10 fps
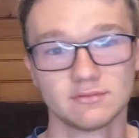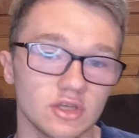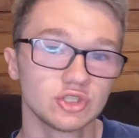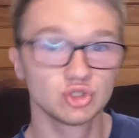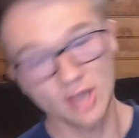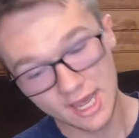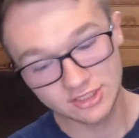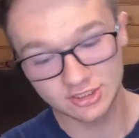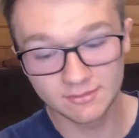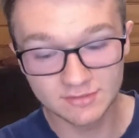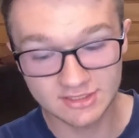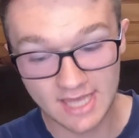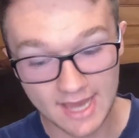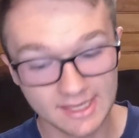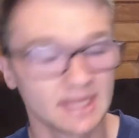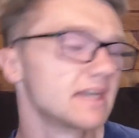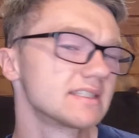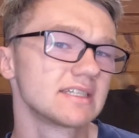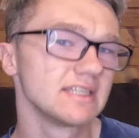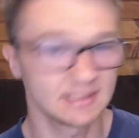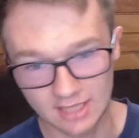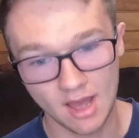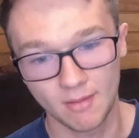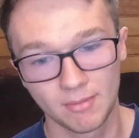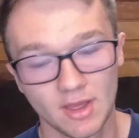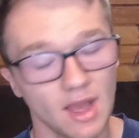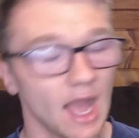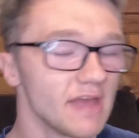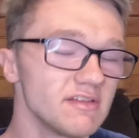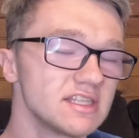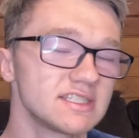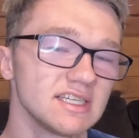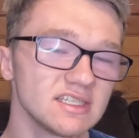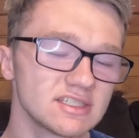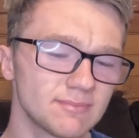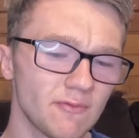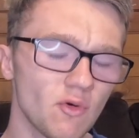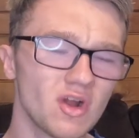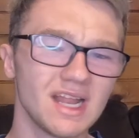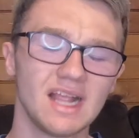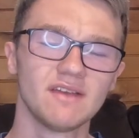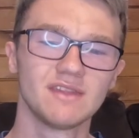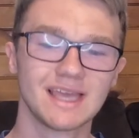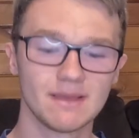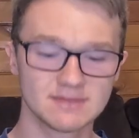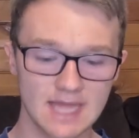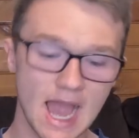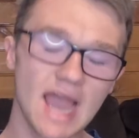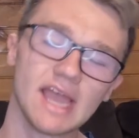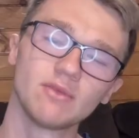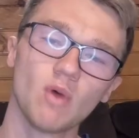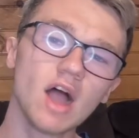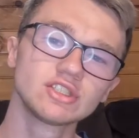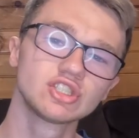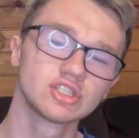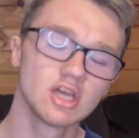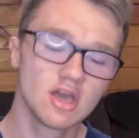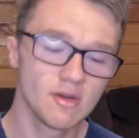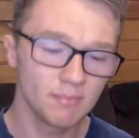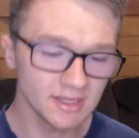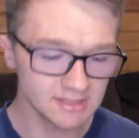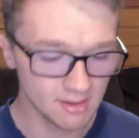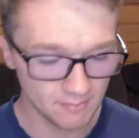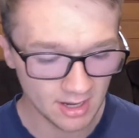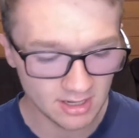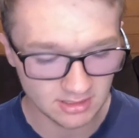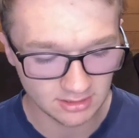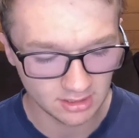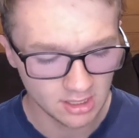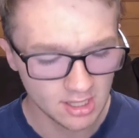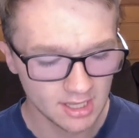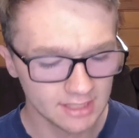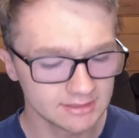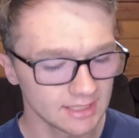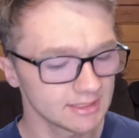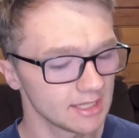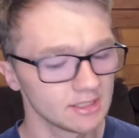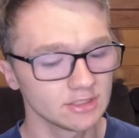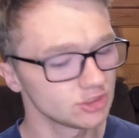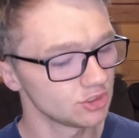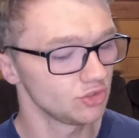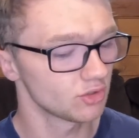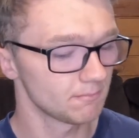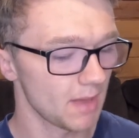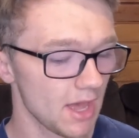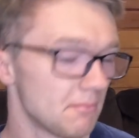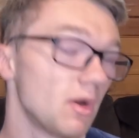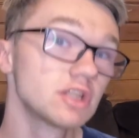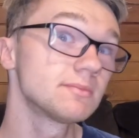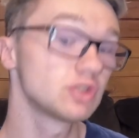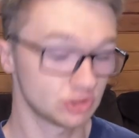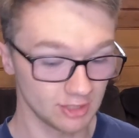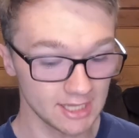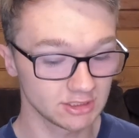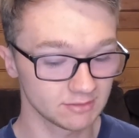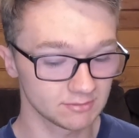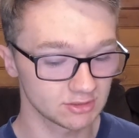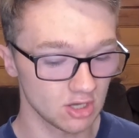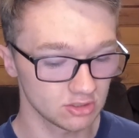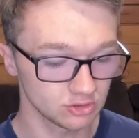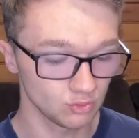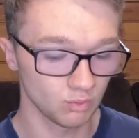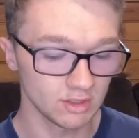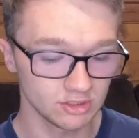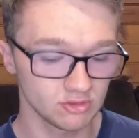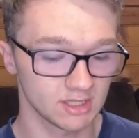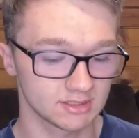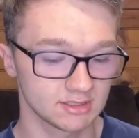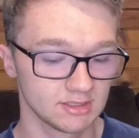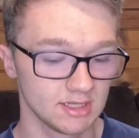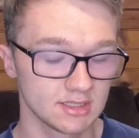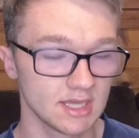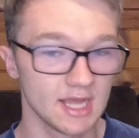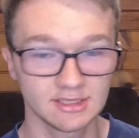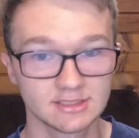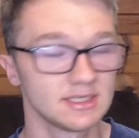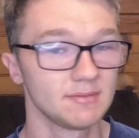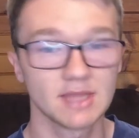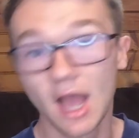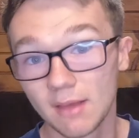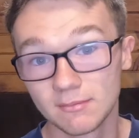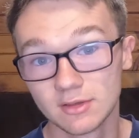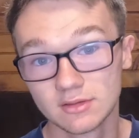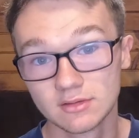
Stratagem stacking is cleaned up. I haven't seen this before in any of the games that I had watched, but apparently in 10th edition you could pile multiple stratagems onto one unit at the same time.